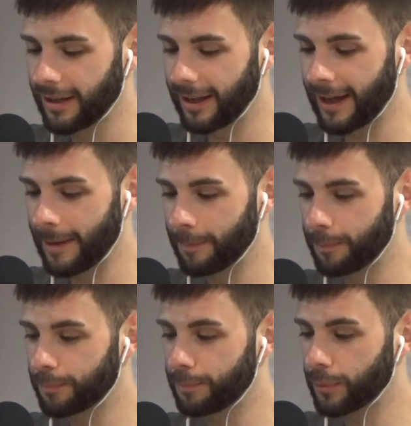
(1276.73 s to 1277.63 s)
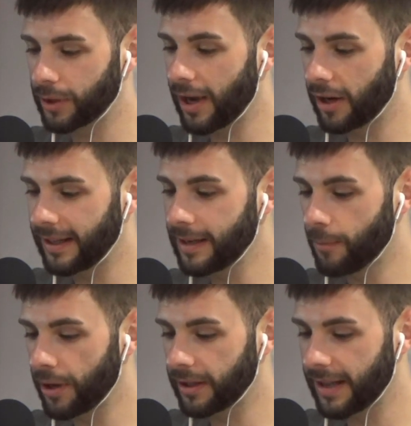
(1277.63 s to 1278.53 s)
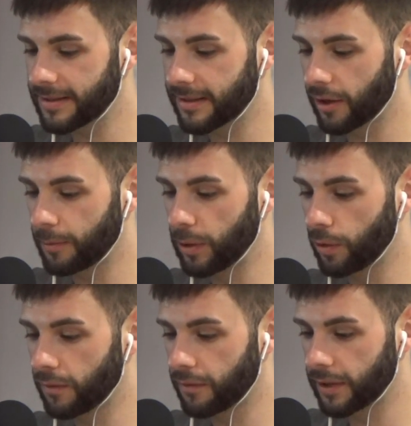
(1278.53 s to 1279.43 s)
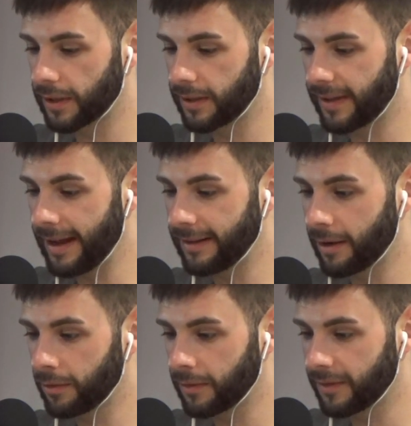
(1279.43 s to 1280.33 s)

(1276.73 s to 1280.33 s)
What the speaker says: But yeah, I think Michael Chiesa is going to be looking for the takedown.